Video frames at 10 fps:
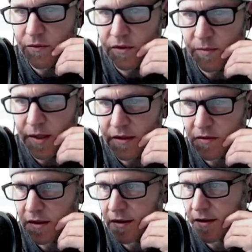response
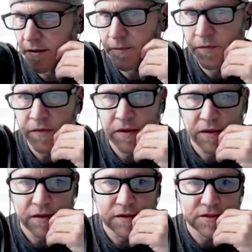right there.
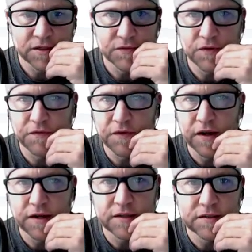Just for
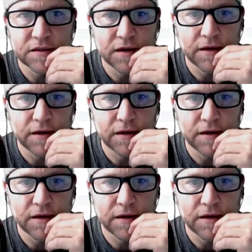fun, let's